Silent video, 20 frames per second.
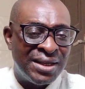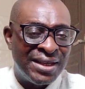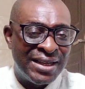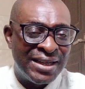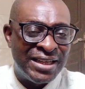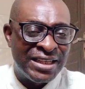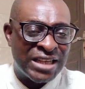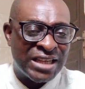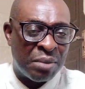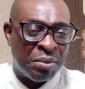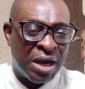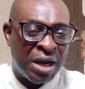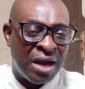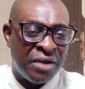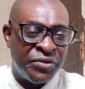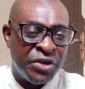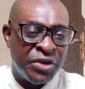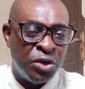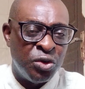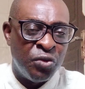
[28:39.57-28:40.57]
anytime I
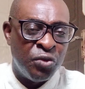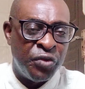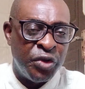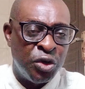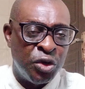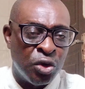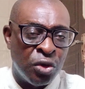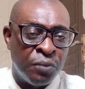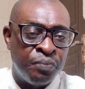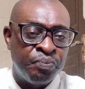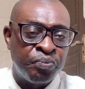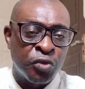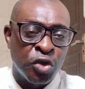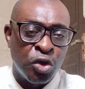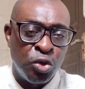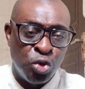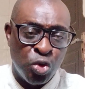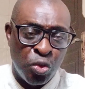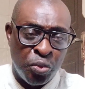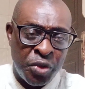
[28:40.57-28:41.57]
have a new video,
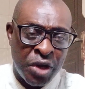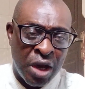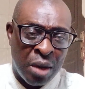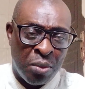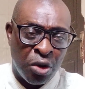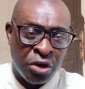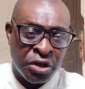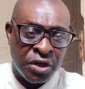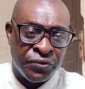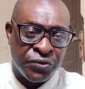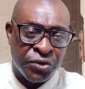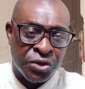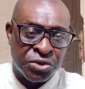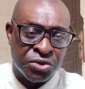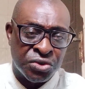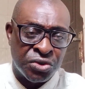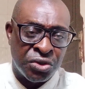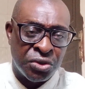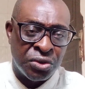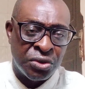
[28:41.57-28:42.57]
you'll be among the
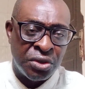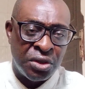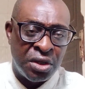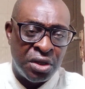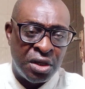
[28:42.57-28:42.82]
first to know.